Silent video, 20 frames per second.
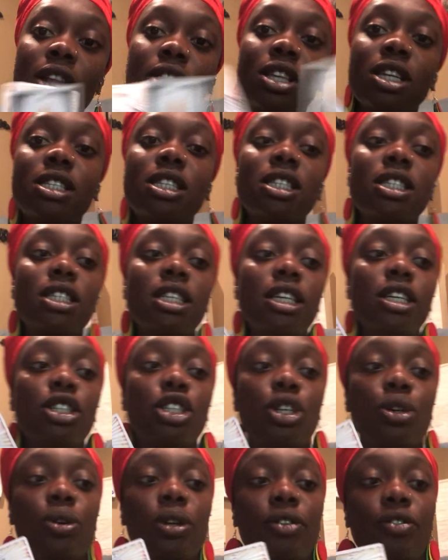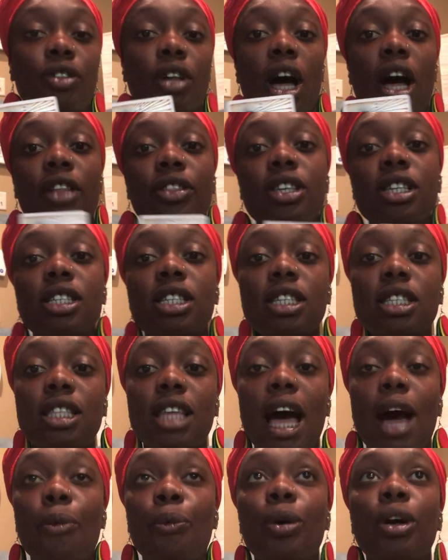This is the intuitive thought. This is
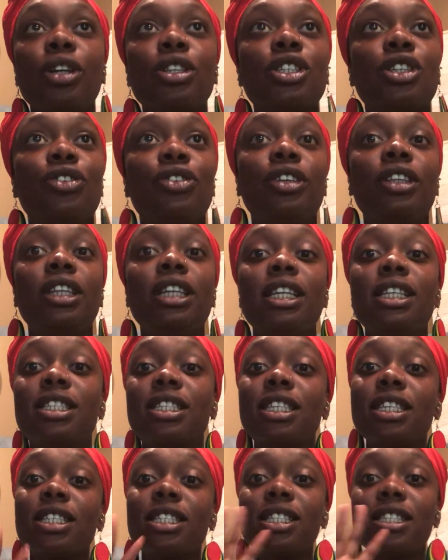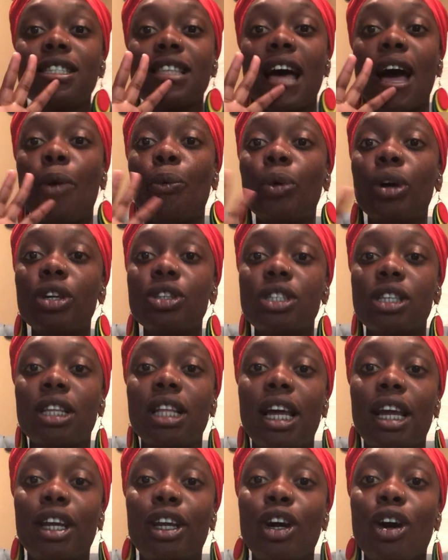that will to release. This is that will to
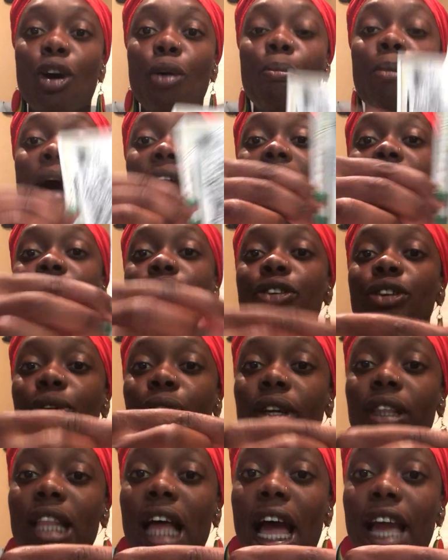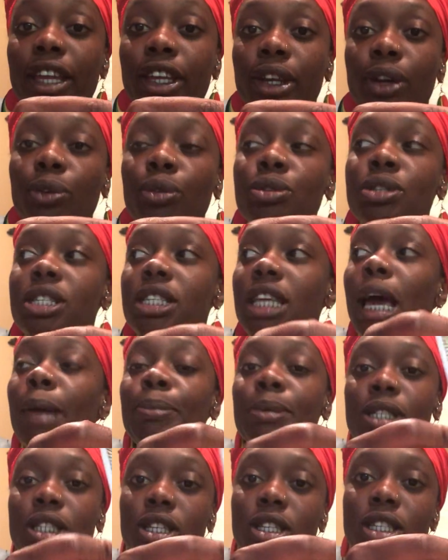let go. By you doing that, you
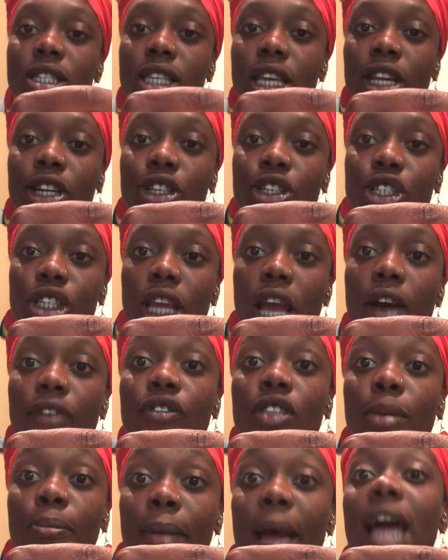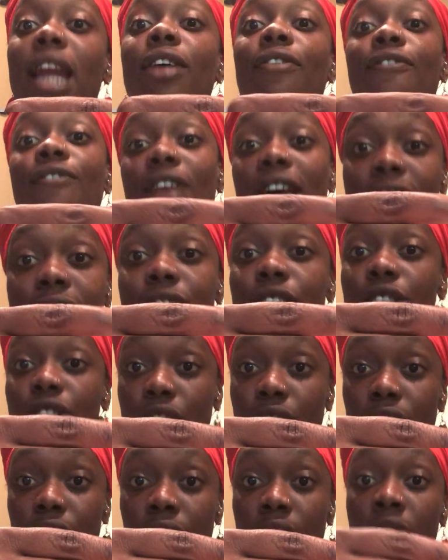step into this energy of the
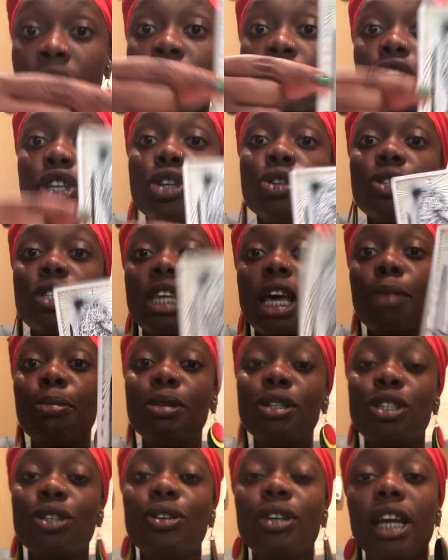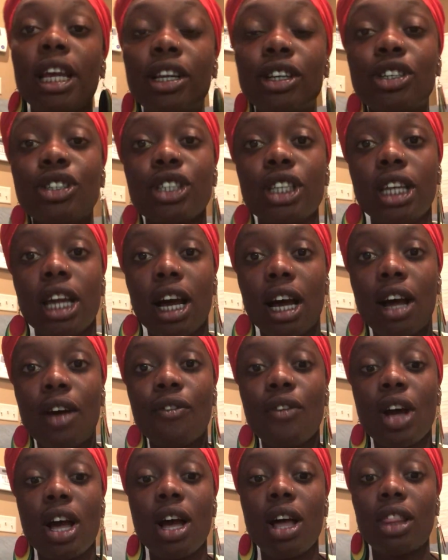manifester. You step into an energy
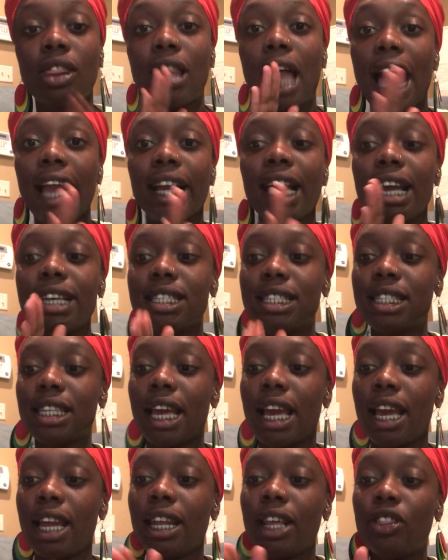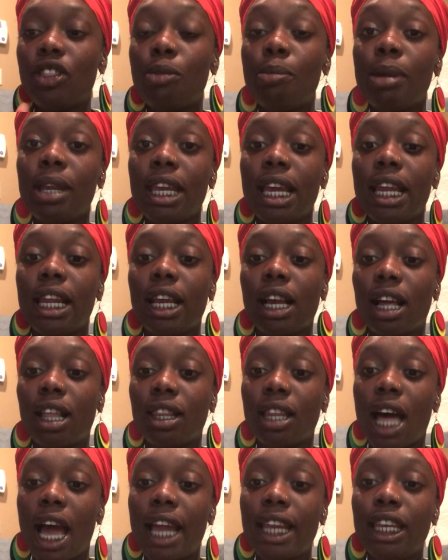of, like I said in the beginning,
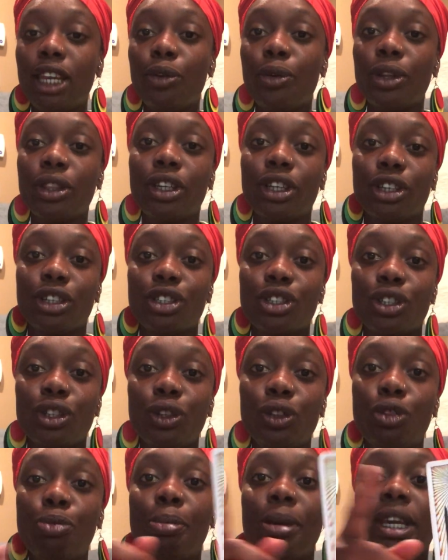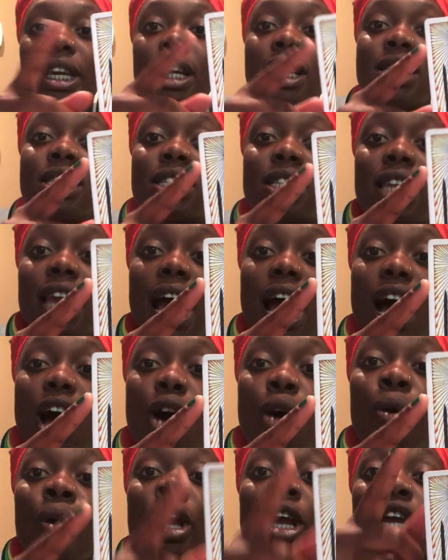aligning with your truth, because
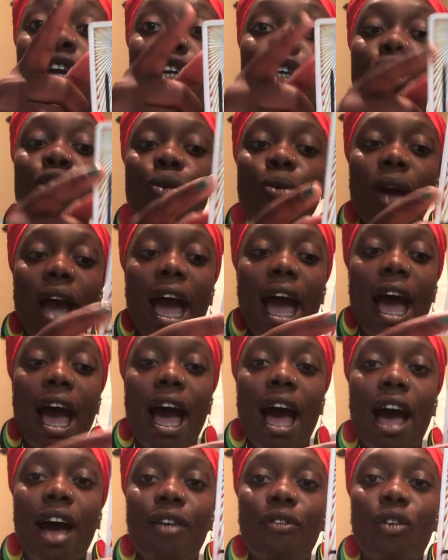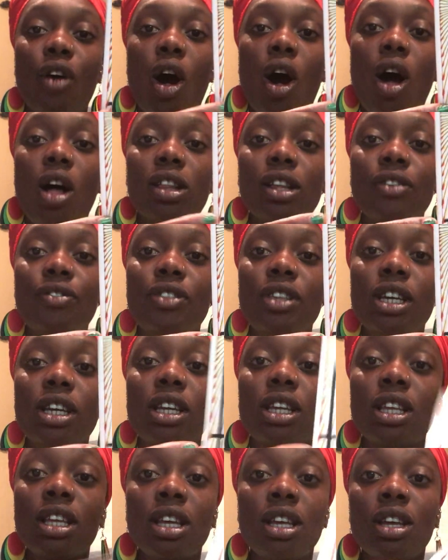now you have all of
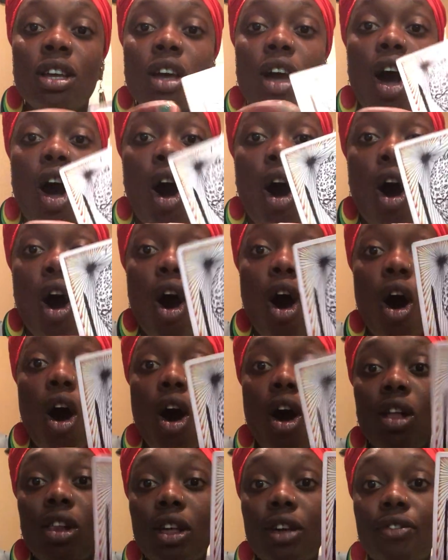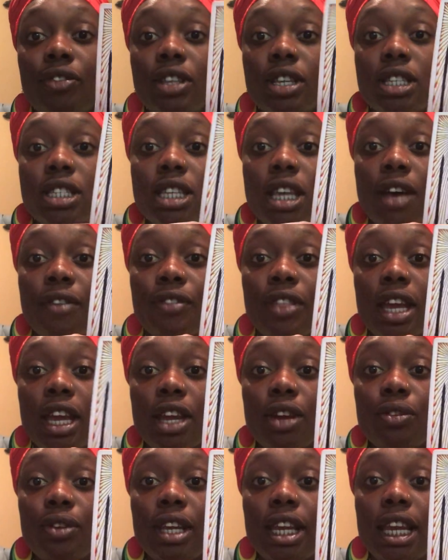the stuff that
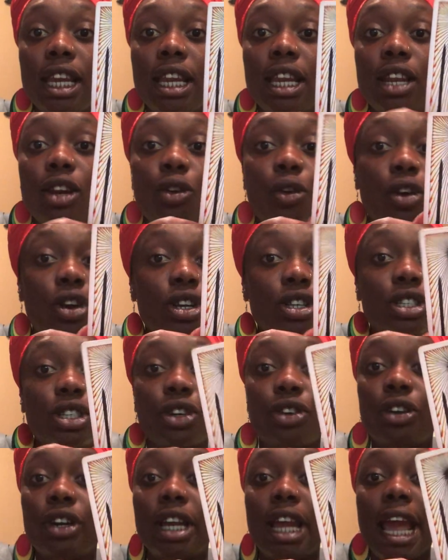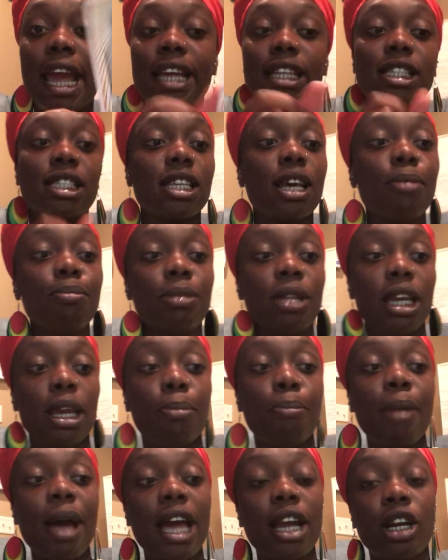you need in order to create
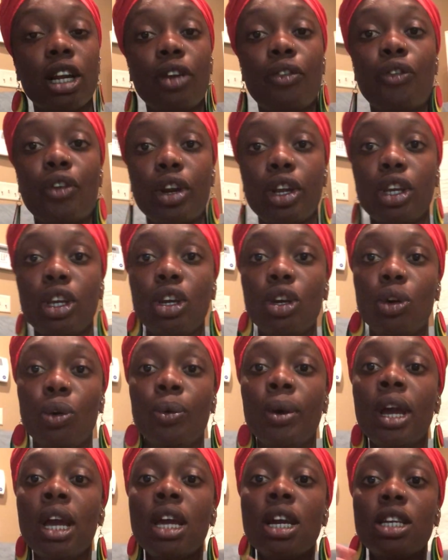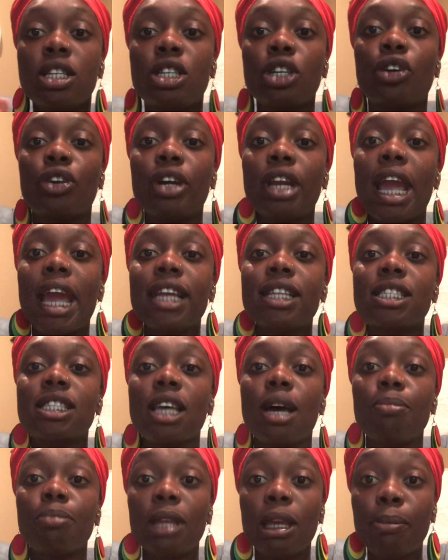something better for you, to create
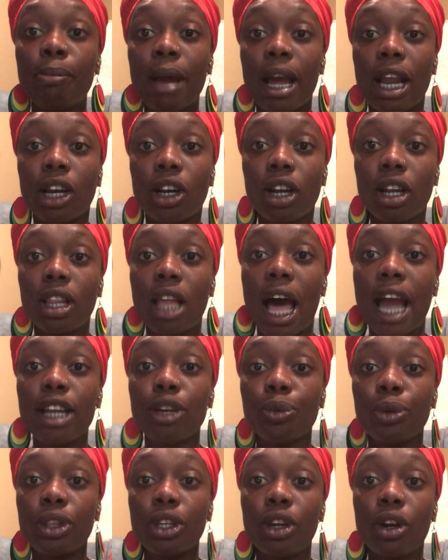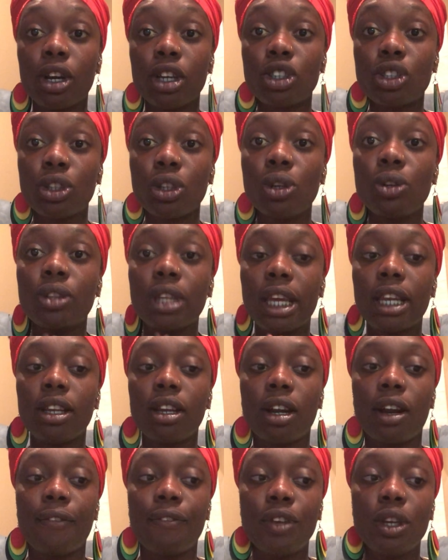something better aligned with your truth and
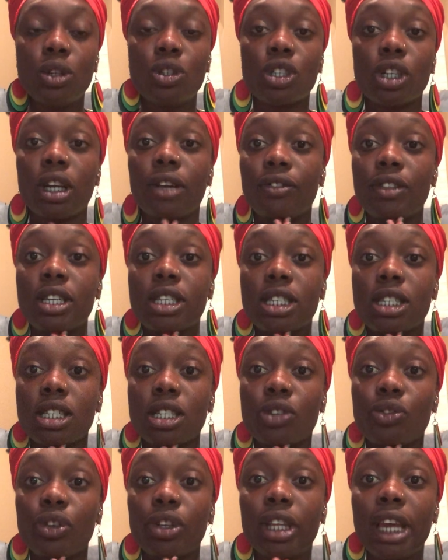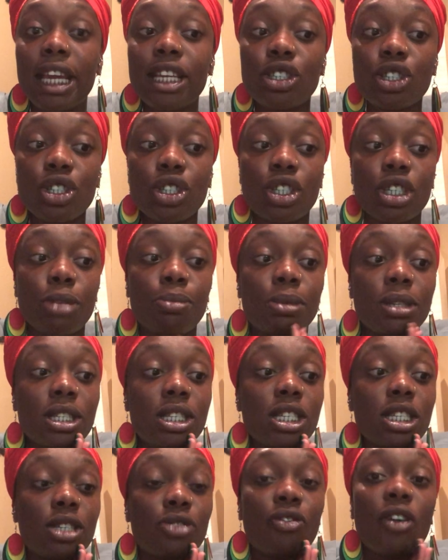your future. If this is a relationship,
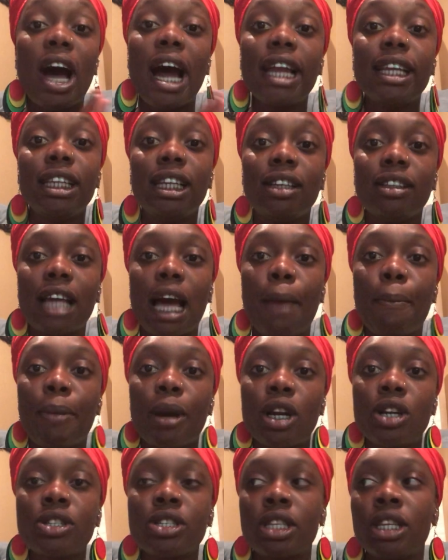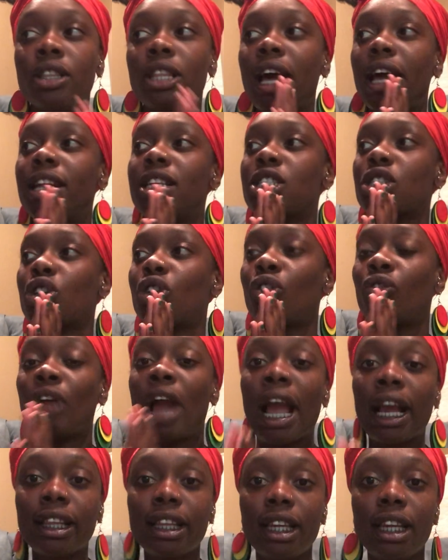this is finding that person that is
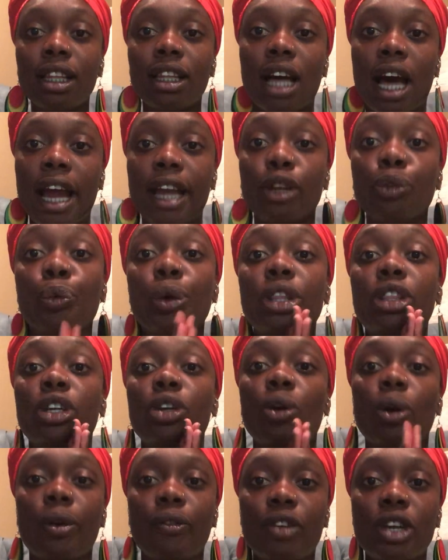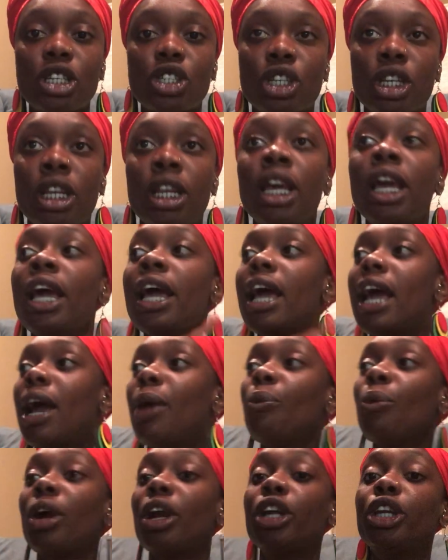correctly aligned with your vision
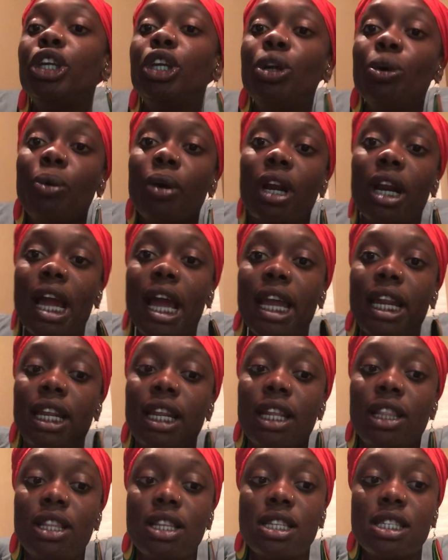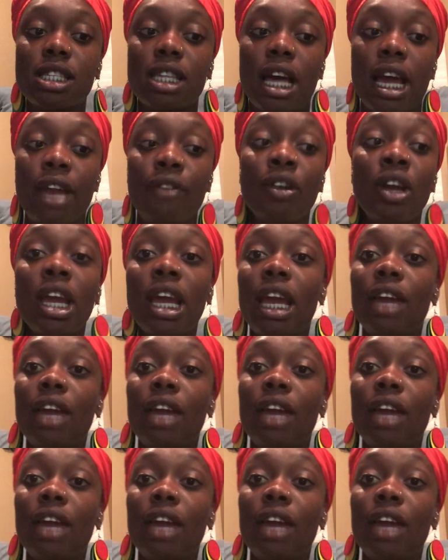and where you are headed in this life.